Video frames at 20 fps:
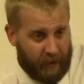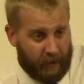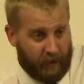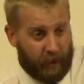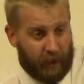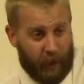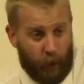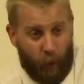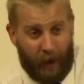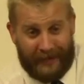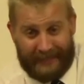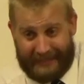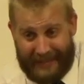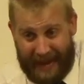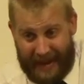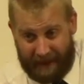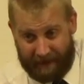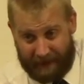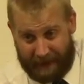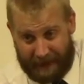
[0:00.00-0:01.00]
Look at what
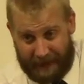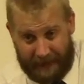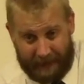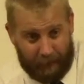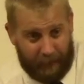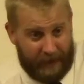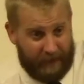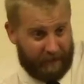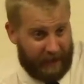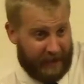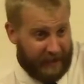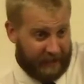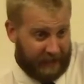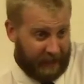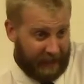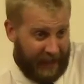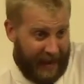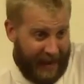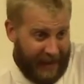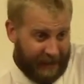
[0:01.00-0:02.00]
David did when he faced
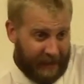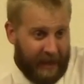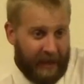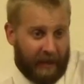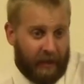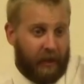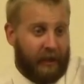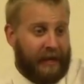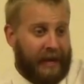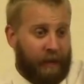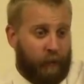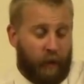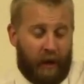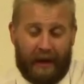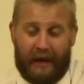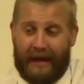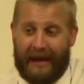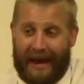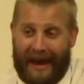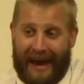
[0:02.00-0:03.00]
Goliath. Look at
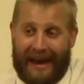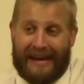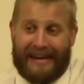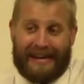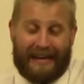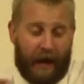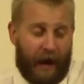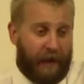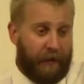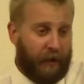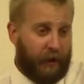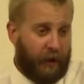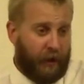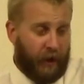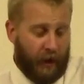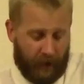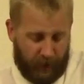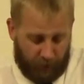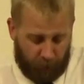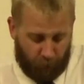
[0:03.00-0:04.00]
what any
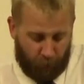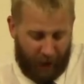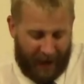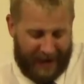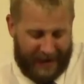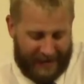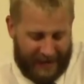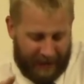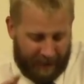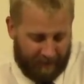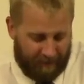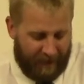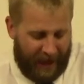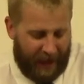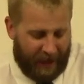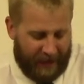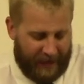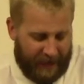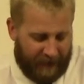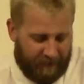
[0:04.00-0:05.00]
other great,
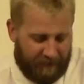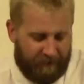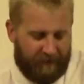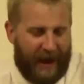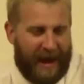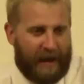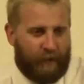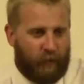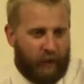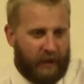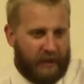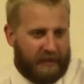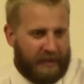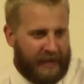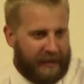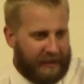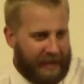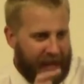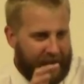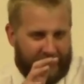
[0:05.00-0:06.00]
valiant fight was
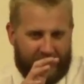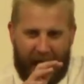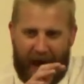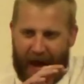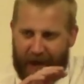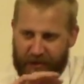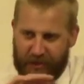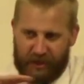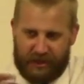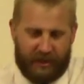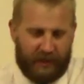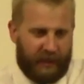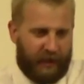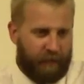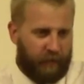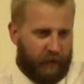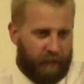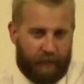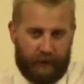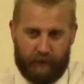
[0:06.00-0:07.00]
that, that God just
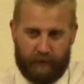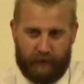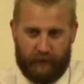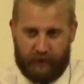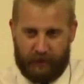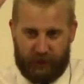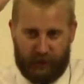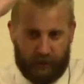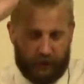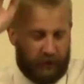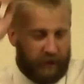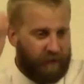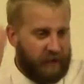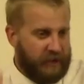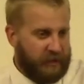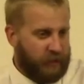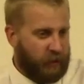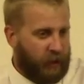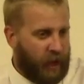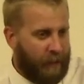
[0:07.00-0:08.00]
delivered them. The, the children of
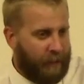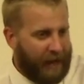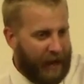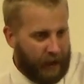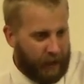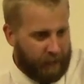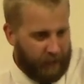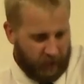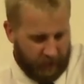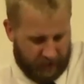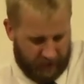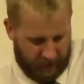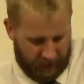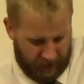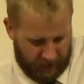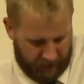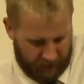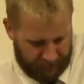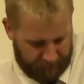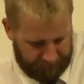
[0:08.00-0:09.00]
Israel coming out of
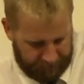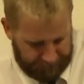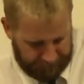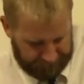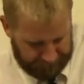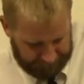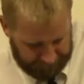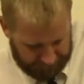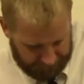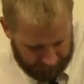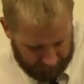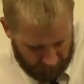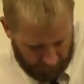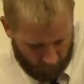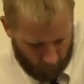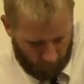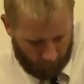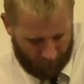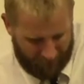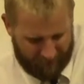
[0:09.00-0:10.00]
Moses.
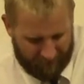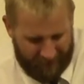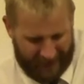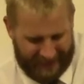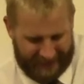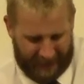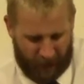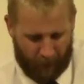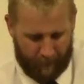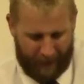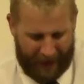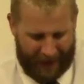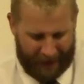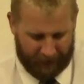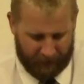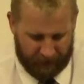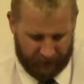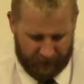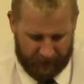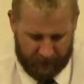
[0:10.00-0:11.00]
When we face our
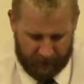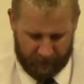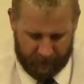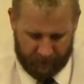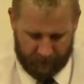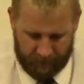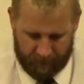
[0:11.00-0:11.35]
battles,